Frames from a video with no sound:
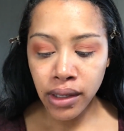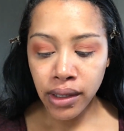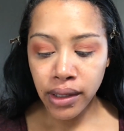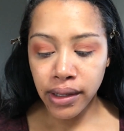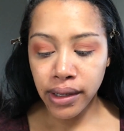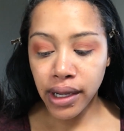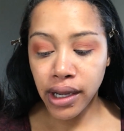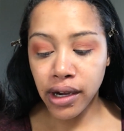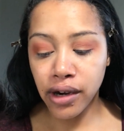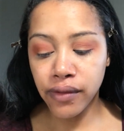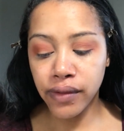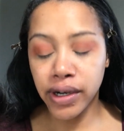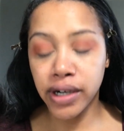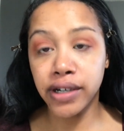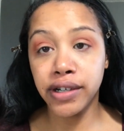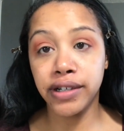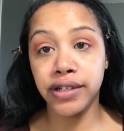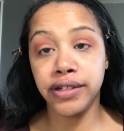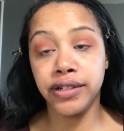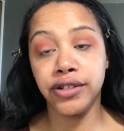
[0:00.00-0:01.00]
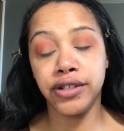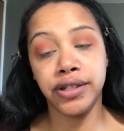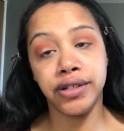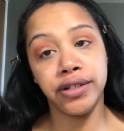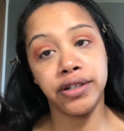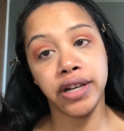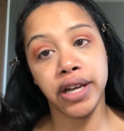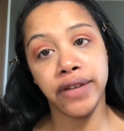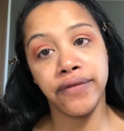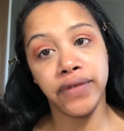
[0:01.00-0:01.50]
Now we're gonna
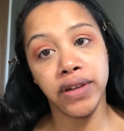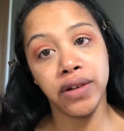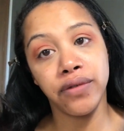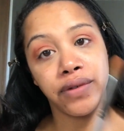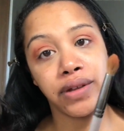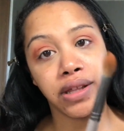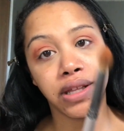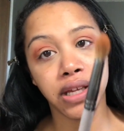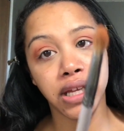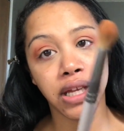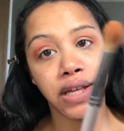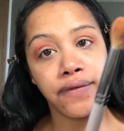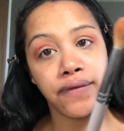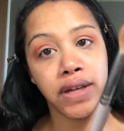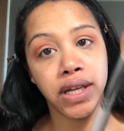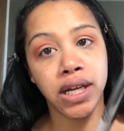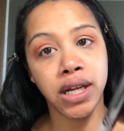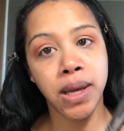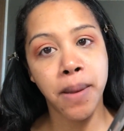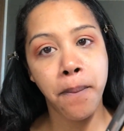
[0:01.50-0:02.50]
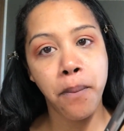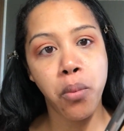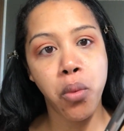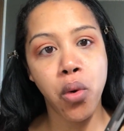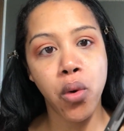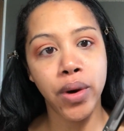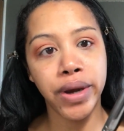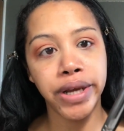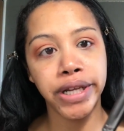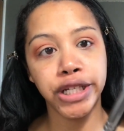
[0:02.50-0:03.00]
dive in with an even
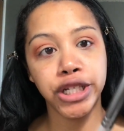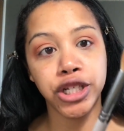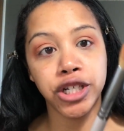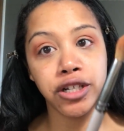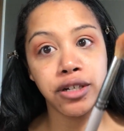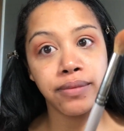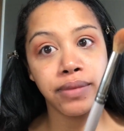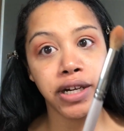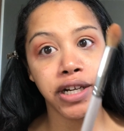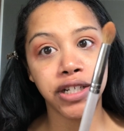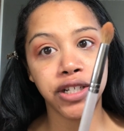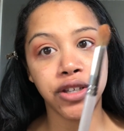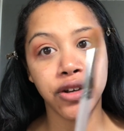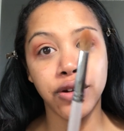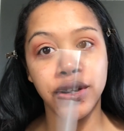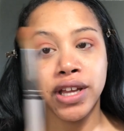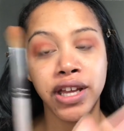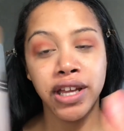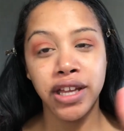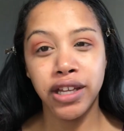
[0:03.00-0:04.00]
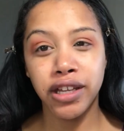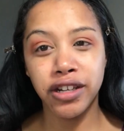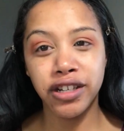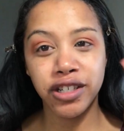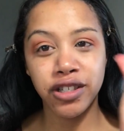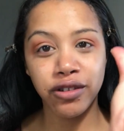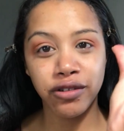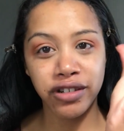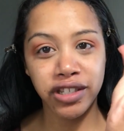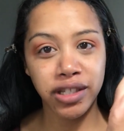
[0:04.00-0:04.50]
pointier brush. So you just
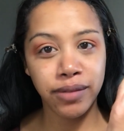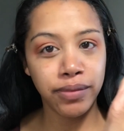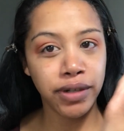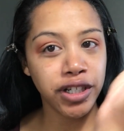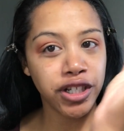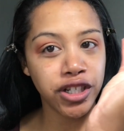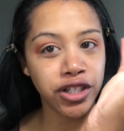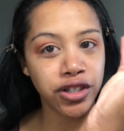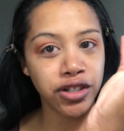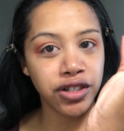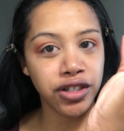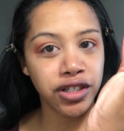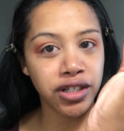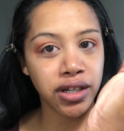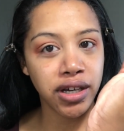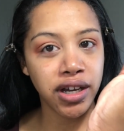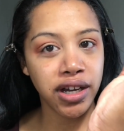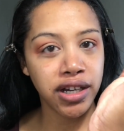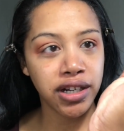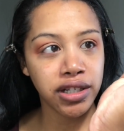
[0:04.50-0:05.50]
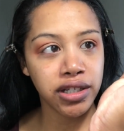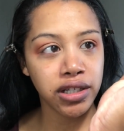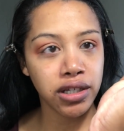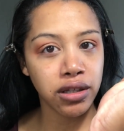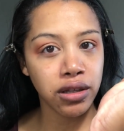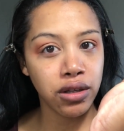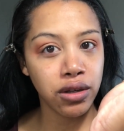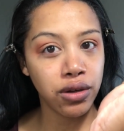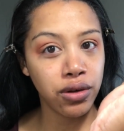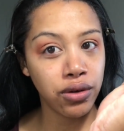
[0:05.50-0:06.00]
notice the brushes are just kind of
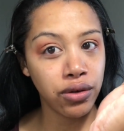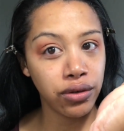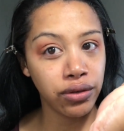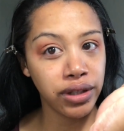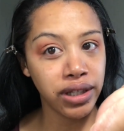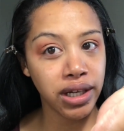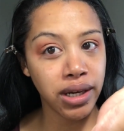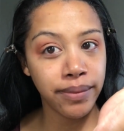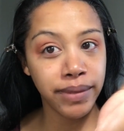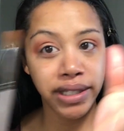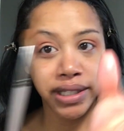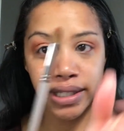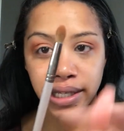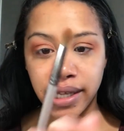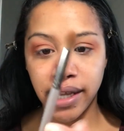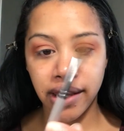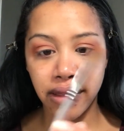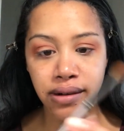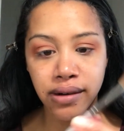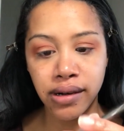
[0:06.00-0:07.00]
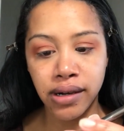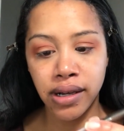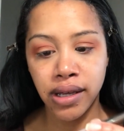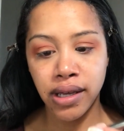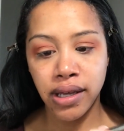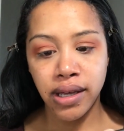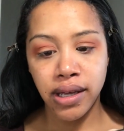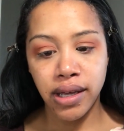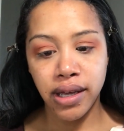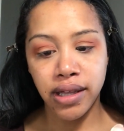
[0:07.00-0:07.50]
slowly coming together.
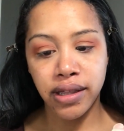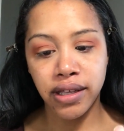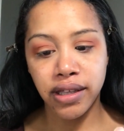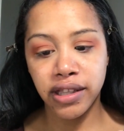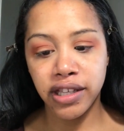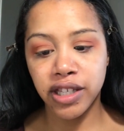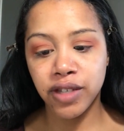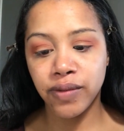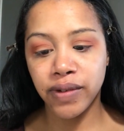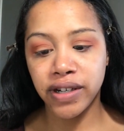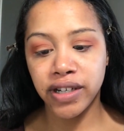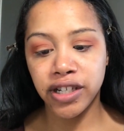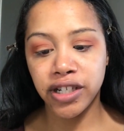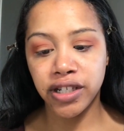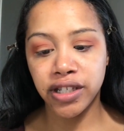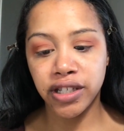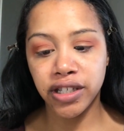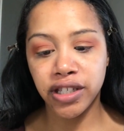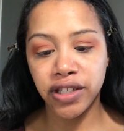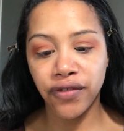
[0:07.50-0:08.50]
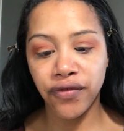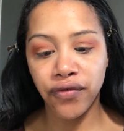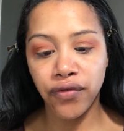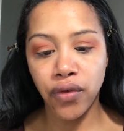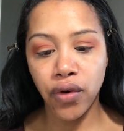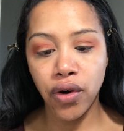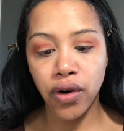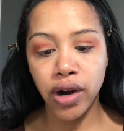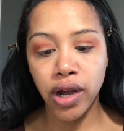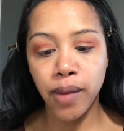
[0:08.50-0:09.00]
And then this one is the
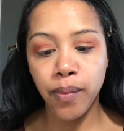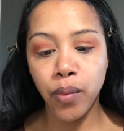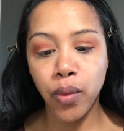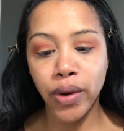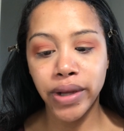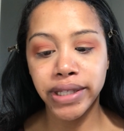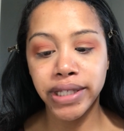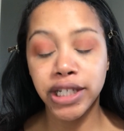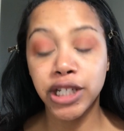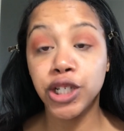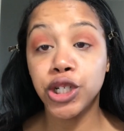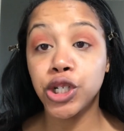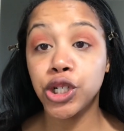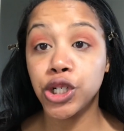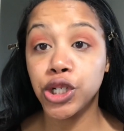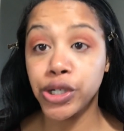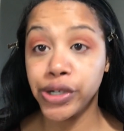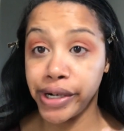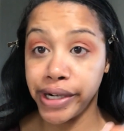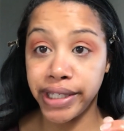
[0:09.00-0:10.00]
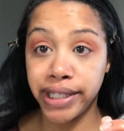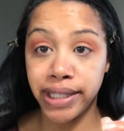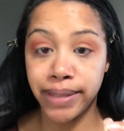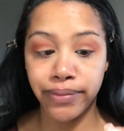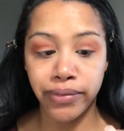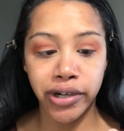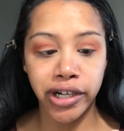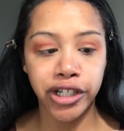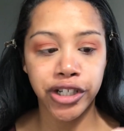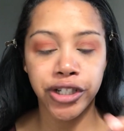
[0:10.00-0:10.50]
Sephora pointed crease
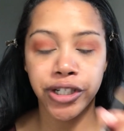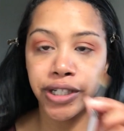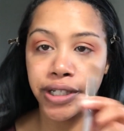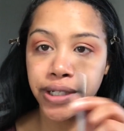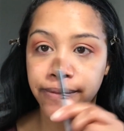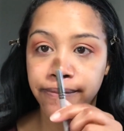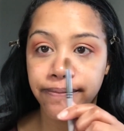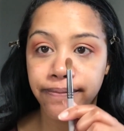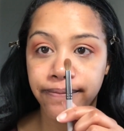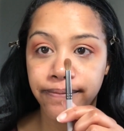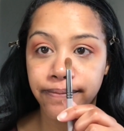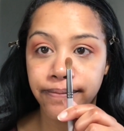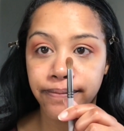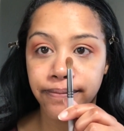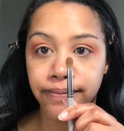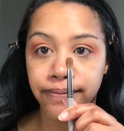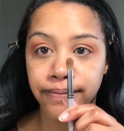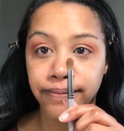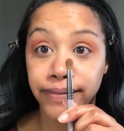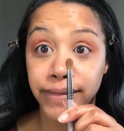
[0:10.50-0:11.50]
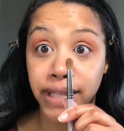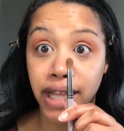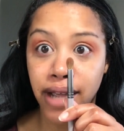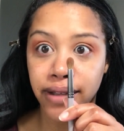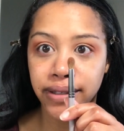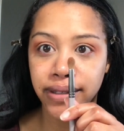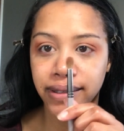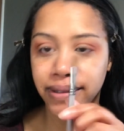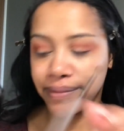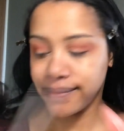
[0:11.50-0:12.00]
brush. Yes.
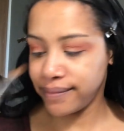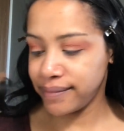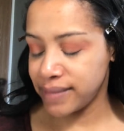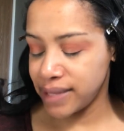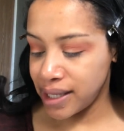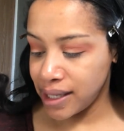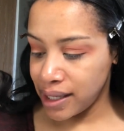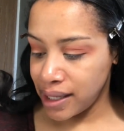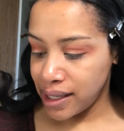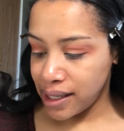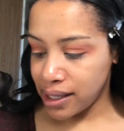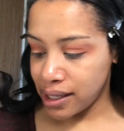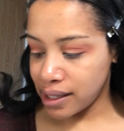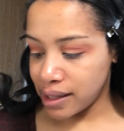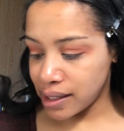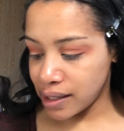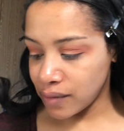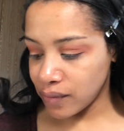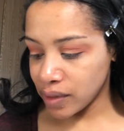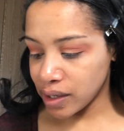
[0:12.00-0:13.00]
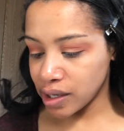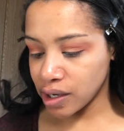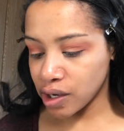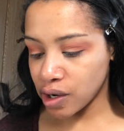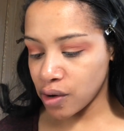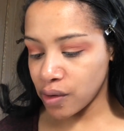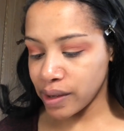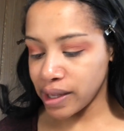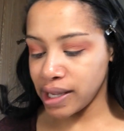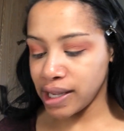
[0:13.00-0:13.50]
And then we're gonna
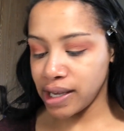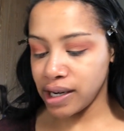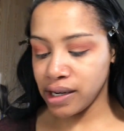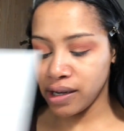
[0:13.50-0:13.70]
go in